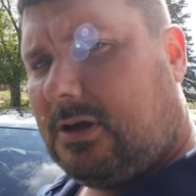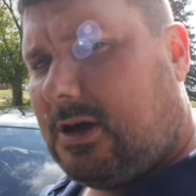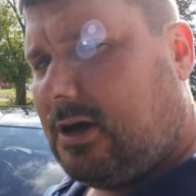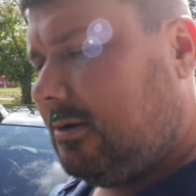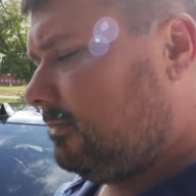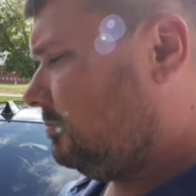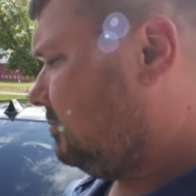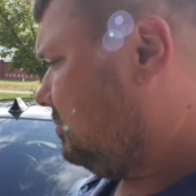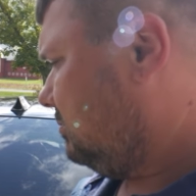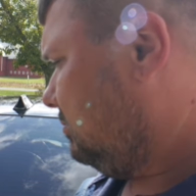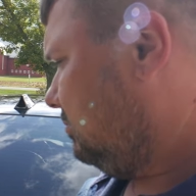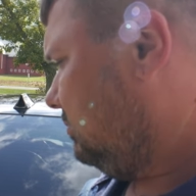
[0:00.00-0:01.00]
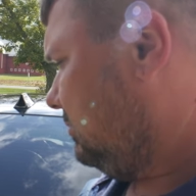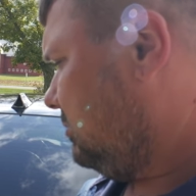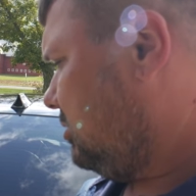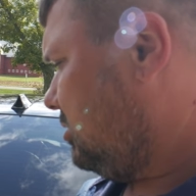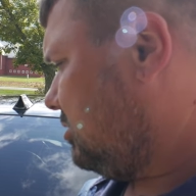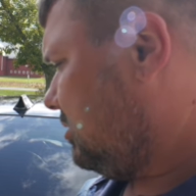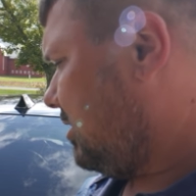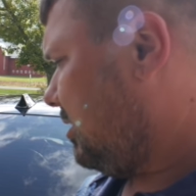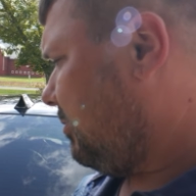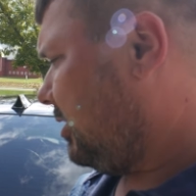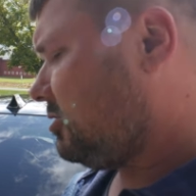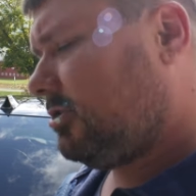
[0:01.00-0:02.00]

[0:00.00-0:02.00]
Um, just got to make